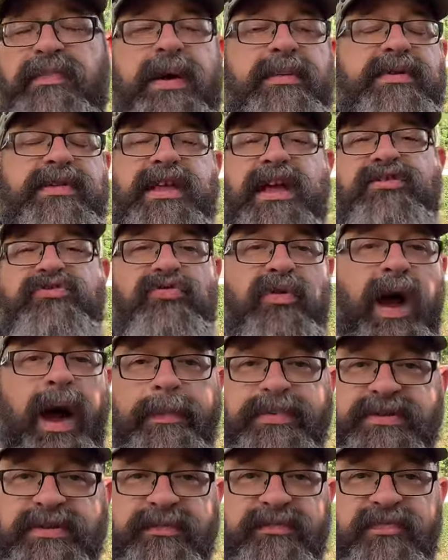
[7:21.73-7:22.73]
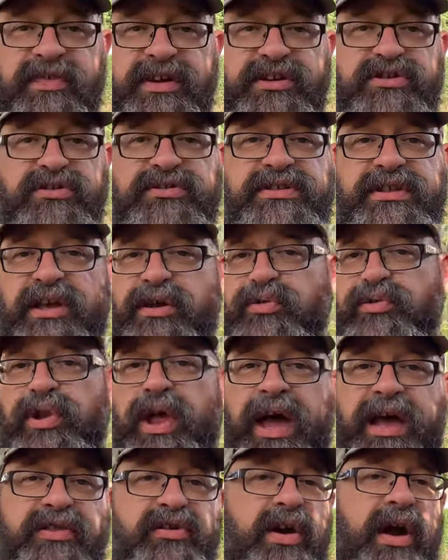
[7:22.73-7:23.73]
maybe they drop some features that you
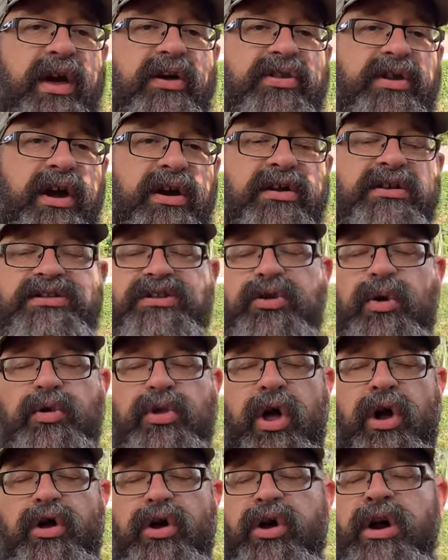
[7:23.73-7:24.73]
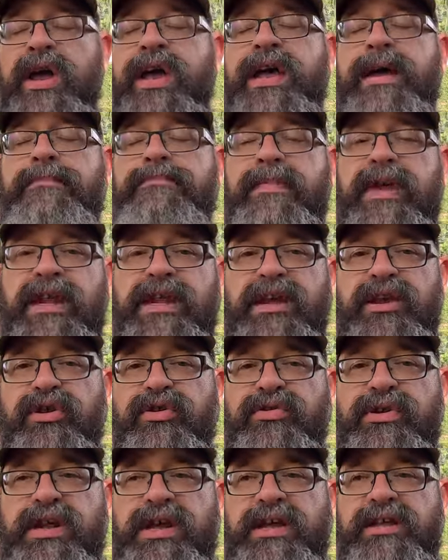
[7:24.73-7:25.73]
like, their healthcare is no longer meeting
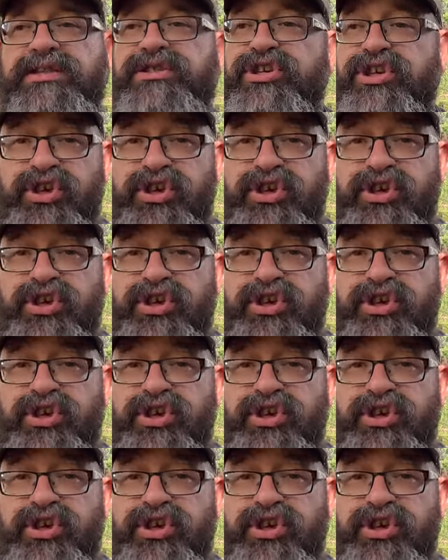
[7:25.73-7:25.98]
your needs,